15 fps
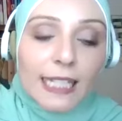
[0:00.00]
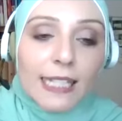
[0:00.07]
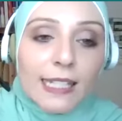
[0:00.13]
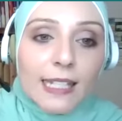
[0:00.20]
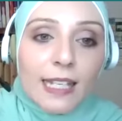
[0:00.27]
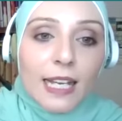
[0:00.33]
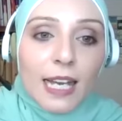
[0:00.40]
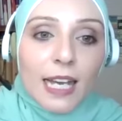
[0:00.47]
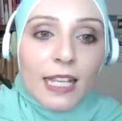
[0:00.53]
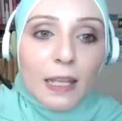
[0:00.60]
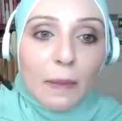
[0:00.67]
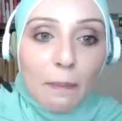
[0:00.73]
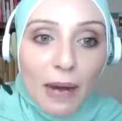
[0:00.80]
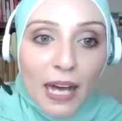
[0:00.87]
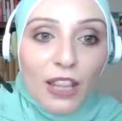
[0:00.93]
is
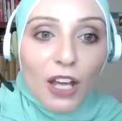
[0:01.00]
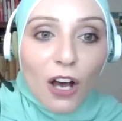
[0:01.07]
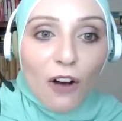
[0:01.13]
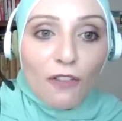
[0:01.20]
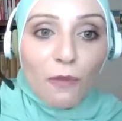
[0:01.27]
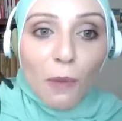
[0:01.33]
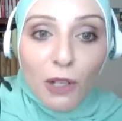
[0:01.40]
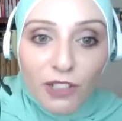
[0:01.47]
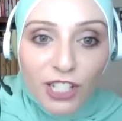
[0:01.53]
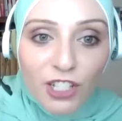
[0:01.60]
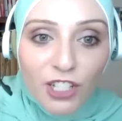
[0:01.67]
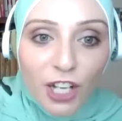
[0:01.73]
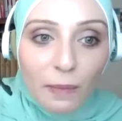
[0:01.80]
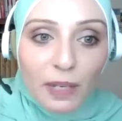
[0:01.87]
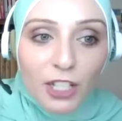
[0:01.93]
the month of
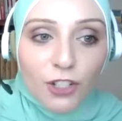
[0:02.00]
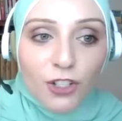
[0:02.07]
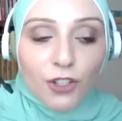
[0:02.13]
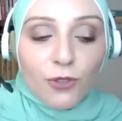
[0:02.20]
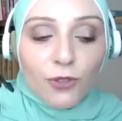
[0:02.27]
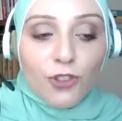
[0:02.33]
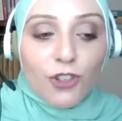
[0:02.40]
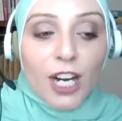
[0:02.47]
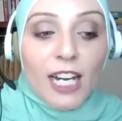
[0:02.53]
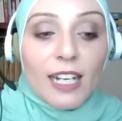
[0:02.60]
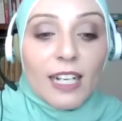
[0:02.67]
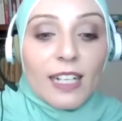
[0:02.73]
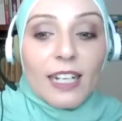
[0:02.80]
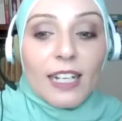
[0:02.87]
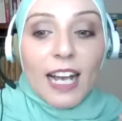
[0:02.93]
multidimensional
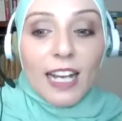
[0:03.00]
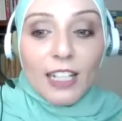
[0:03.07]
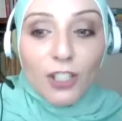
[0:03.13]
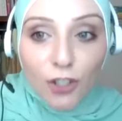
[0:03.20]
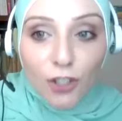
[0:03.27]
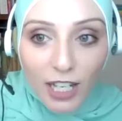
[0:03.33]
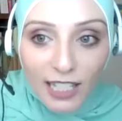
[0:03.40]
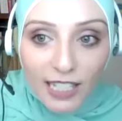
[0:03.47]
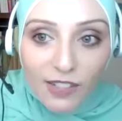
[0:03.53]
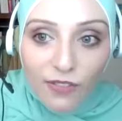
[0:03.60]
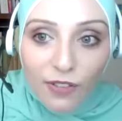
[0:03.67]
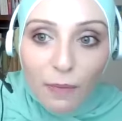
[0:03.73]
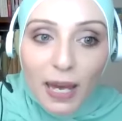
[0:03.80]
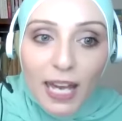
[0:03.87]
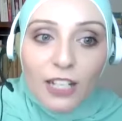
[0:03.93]
training and
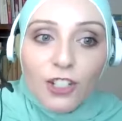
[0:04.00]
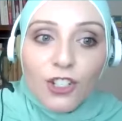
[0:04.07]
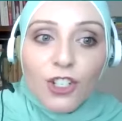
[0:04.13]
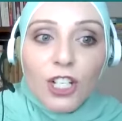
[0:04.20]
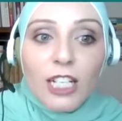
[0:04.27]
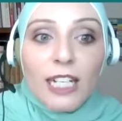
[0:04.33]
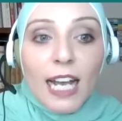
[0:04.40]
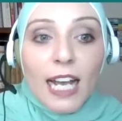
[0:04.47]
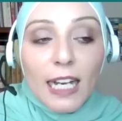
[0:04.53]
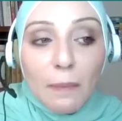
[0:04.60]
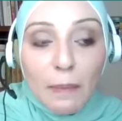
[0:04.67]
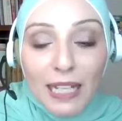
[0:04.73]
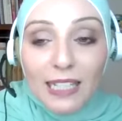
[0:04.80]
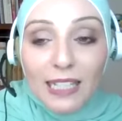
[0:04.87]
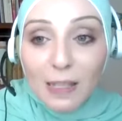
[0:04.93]
transformation and
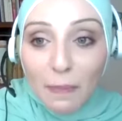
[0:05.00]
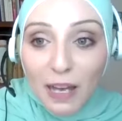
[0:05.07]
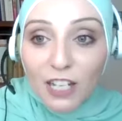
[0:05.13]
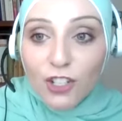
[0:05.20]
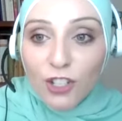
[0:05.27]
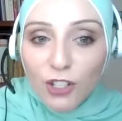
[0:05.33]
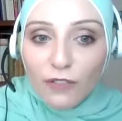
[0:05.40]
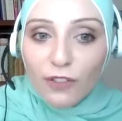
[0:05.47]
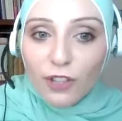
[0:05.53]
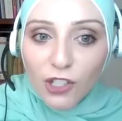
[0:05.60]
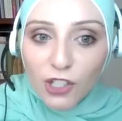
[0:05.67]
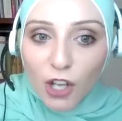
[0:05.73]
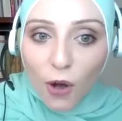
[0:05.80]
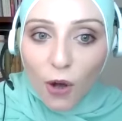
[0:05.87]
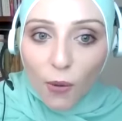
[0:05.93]
emancipation of the
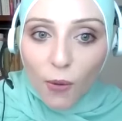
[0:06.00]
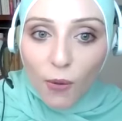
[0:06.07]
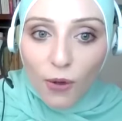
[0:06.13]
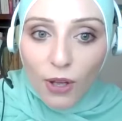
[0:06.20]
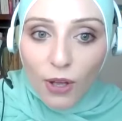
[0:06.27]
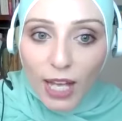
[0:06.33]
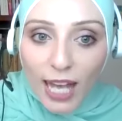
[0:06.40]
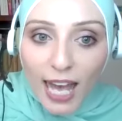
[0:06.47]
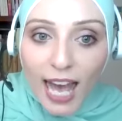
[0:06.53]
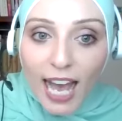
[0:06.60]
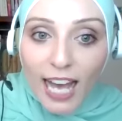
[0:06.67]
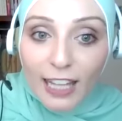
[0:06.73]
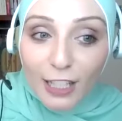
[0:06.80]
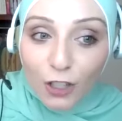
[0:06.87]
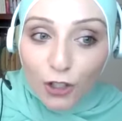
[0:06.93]
soul.
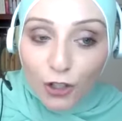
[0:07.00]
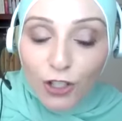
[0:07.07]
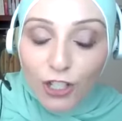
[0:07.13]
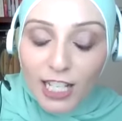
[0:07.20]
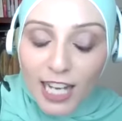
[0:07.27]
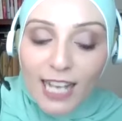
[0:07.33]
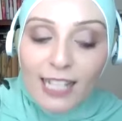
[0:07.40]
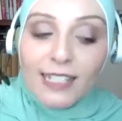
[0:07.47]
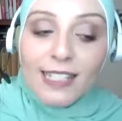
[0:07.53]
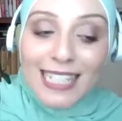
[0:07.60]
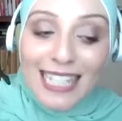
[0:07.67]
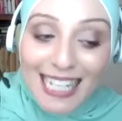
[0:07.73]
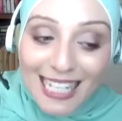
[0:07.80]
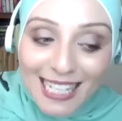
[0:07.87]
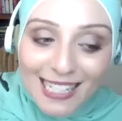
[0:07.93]
And the true
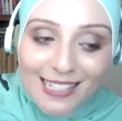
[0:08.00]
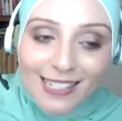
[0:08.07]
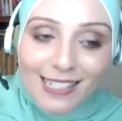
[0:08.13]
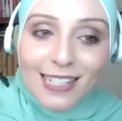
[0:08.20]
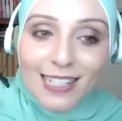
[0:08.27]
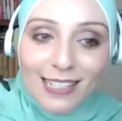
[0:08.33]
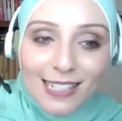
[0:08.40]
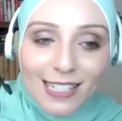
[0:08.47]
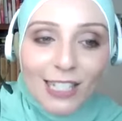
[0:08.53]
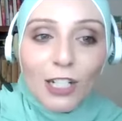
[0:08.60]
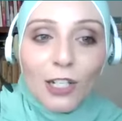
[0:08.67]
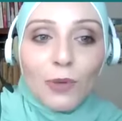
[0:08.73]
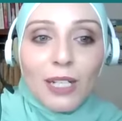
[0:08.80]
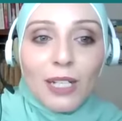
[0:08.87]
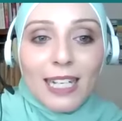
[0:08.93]
test is
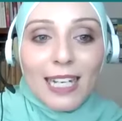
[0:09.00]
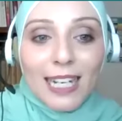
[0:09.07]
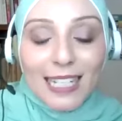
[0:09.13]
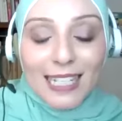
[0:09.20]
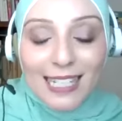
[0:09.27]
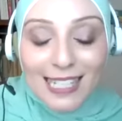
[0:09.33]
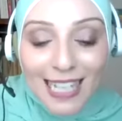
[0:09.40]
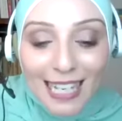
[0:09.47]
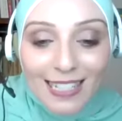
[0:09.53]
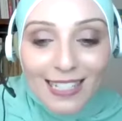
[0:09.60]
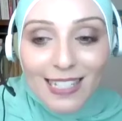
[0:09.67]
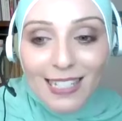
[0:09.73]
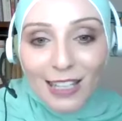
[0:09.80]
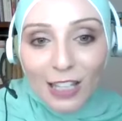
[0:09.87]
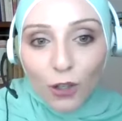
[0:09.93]
continuing and
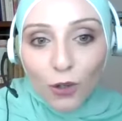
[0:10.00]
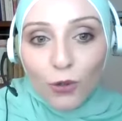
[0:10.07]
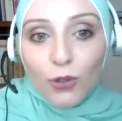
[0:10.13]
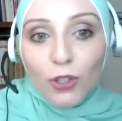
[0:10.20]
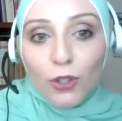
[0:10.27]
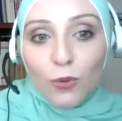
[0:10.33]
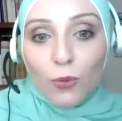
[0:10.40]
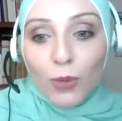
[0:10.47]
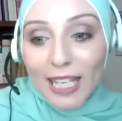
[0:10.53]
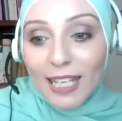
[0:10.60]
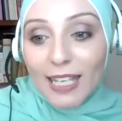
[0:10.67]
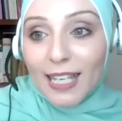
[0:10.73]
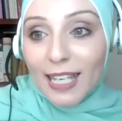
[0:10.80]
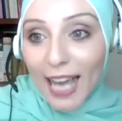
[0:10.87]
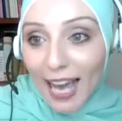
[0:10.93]
extending the good we
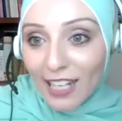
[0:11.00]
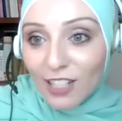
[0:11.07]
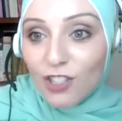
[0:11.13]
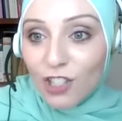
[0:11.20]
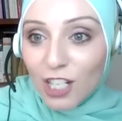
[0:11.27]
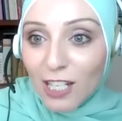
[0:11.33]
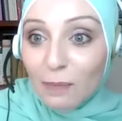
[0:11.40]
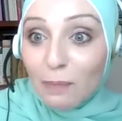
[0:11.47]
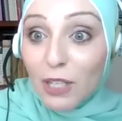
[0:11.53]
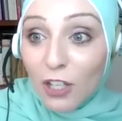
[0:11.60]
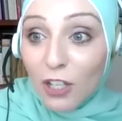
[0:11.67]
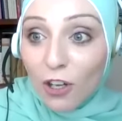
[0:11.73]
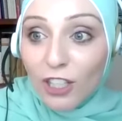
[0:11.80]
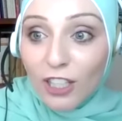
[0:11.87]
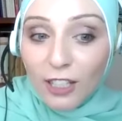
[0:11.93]
engaged in
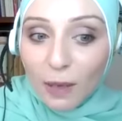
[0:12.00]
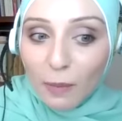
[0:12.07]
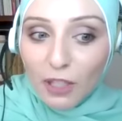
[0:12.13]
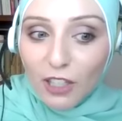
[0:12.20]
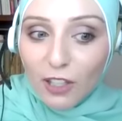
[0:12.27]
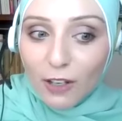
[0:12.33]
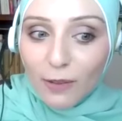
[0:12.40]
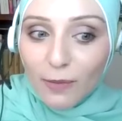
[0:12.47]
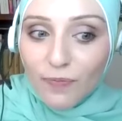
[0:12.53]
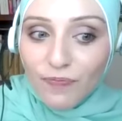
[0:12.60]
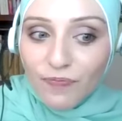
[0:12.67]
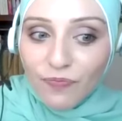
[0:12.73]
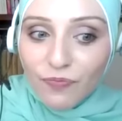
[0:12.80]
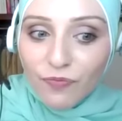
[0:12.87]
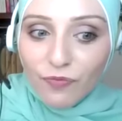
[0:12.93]
beyond Ramadan.